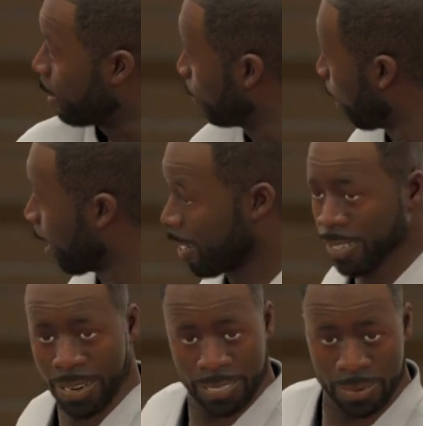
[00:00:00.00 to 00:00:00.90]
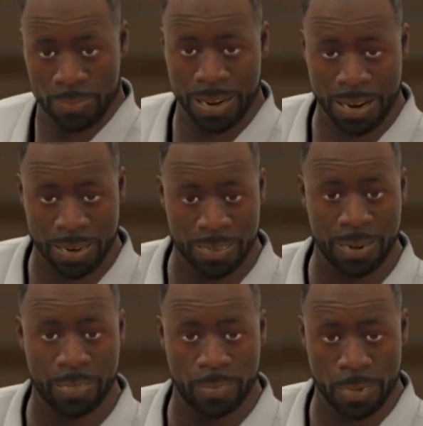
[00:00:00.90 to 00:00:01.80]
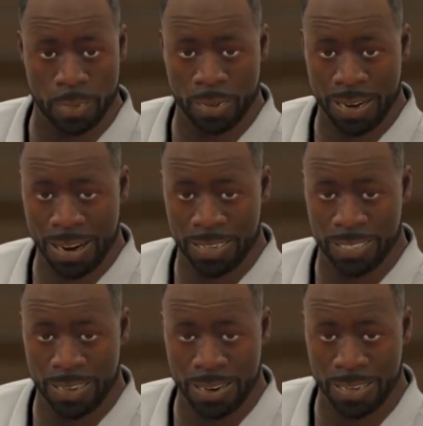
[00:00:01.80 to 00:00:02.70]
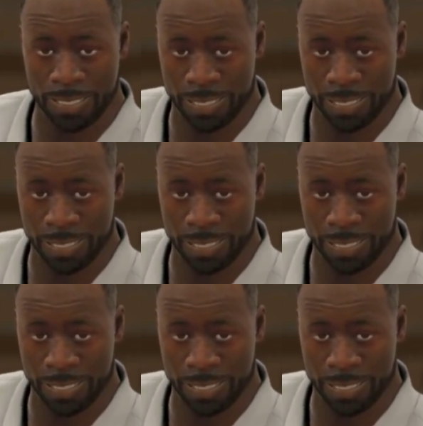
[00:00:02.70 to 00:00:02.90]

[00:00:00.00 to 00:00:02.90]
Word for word: because one of these kids coming in here could dethrone you in the next 10